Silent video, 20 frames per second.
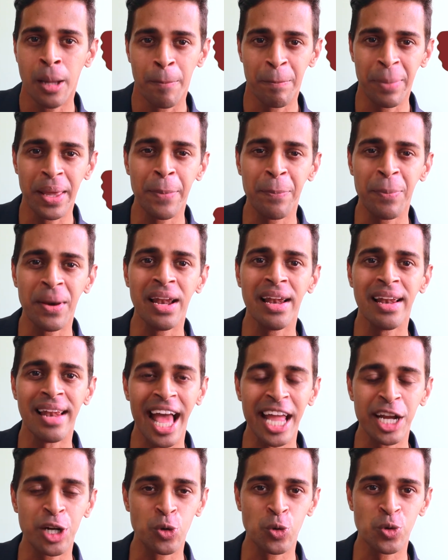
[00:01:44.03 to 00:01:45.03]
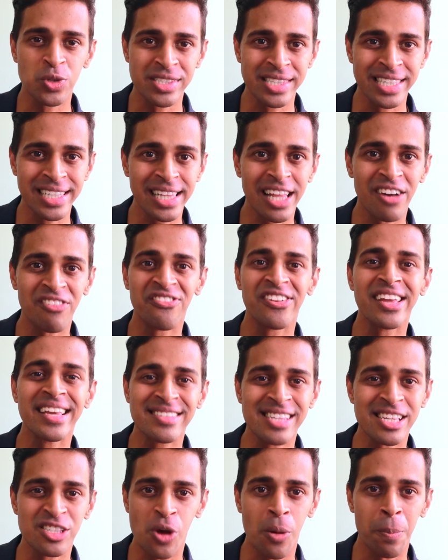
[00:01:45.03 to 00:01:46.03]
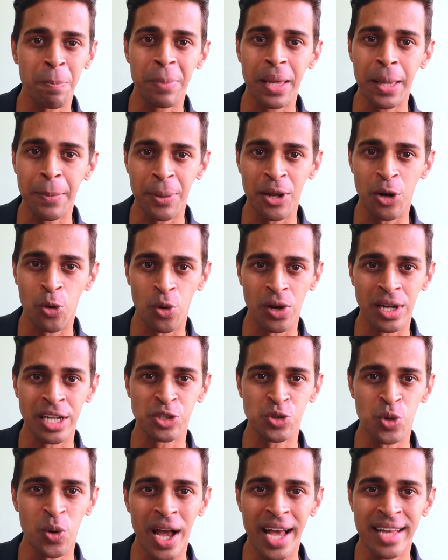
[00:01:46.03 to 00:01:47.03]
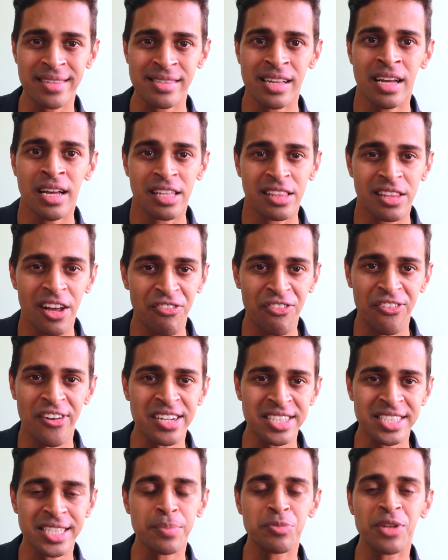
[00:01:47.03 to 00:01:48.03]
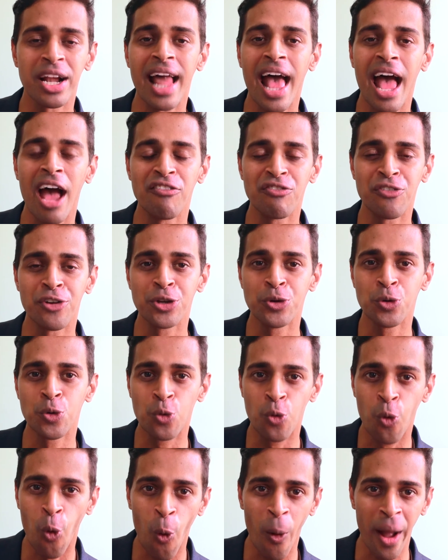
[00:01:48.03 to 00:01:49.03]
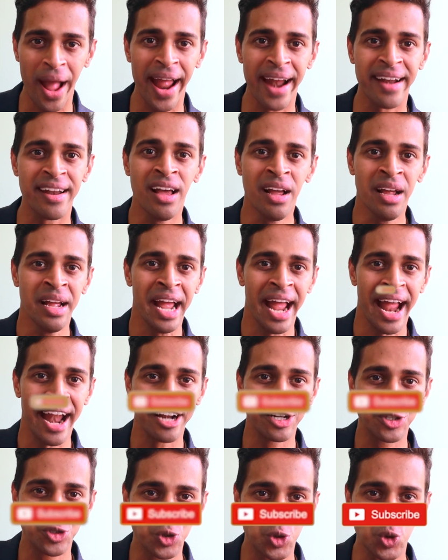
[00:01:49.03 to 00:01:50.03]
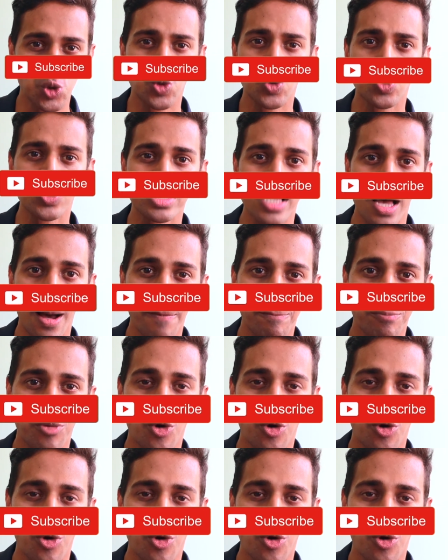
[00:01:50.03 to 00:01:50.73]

People like to see the faces of people only. So guys, the first tip that I have for you, go ahead and choose a